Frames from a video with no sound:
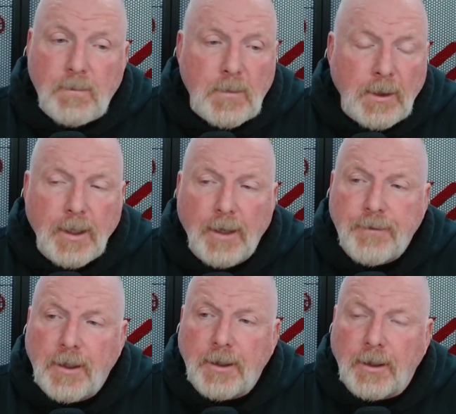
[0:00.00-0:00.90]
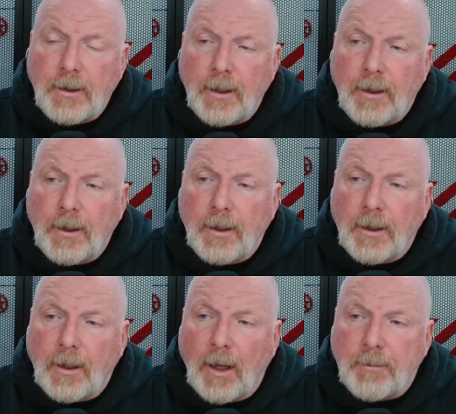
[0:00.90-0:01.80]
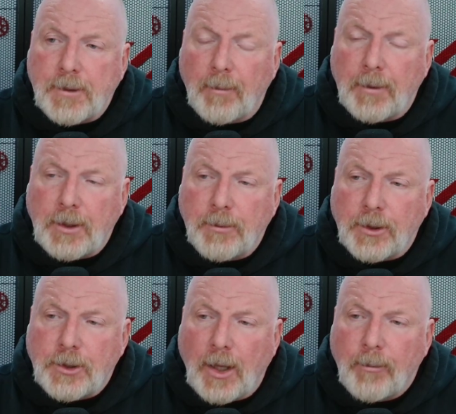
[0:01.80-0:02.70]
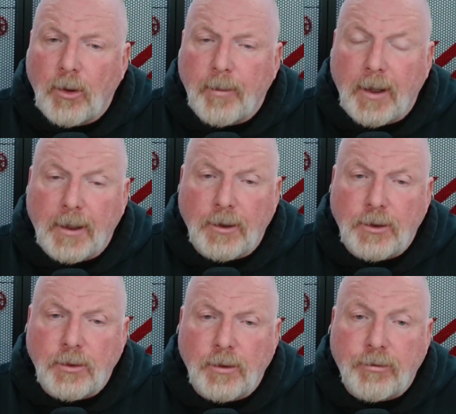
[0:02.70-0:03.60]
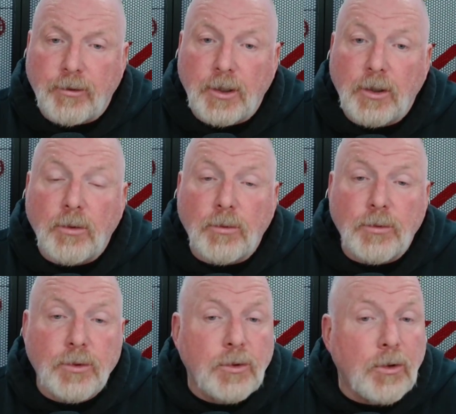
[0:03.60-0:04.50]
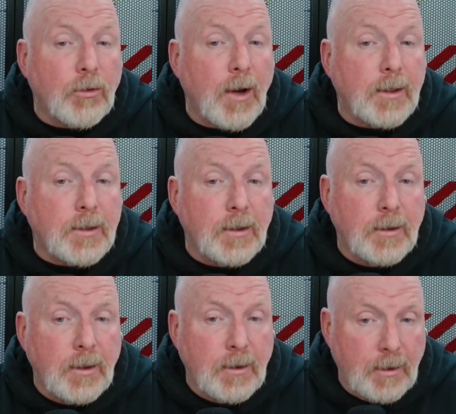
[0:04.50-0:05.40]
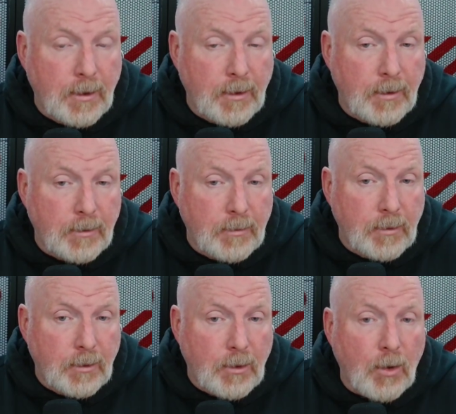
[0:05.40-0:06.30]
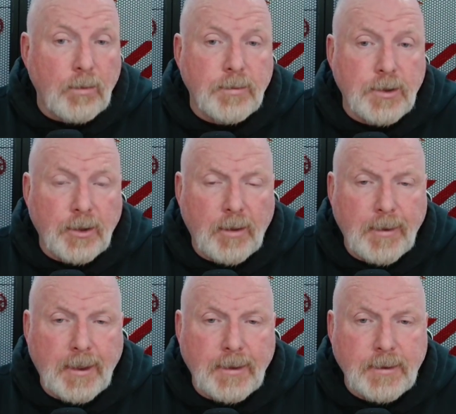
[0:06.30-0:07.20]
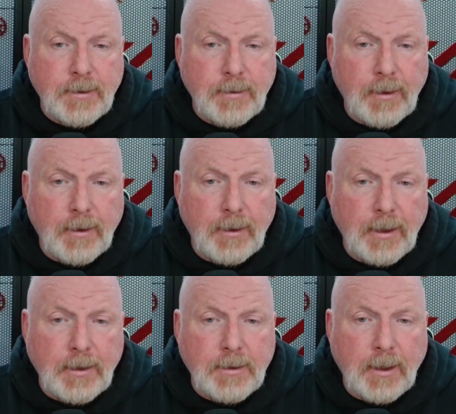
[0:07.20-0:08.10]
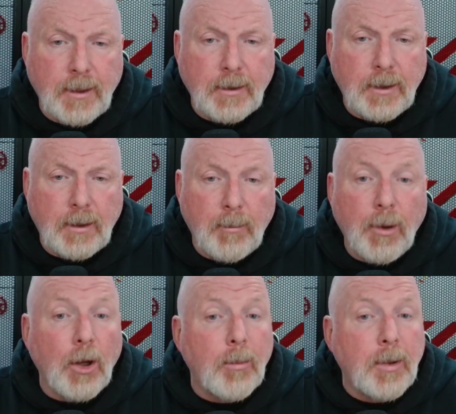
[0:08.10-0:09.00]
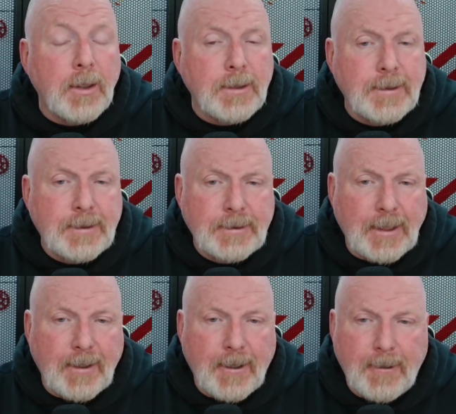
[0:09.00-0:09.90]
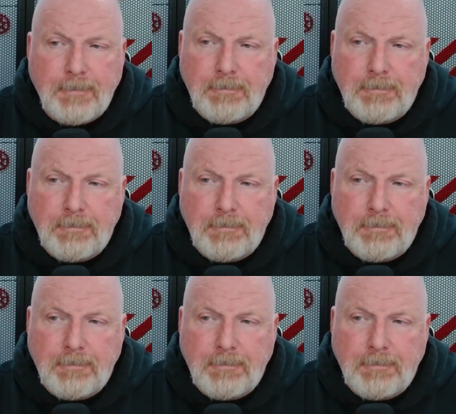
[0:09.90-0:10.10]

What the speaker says: yeah, if anything comes up and you want to chat more about it, I do a free course correct call. It's 30 minutes. Links in the blurb. Take care.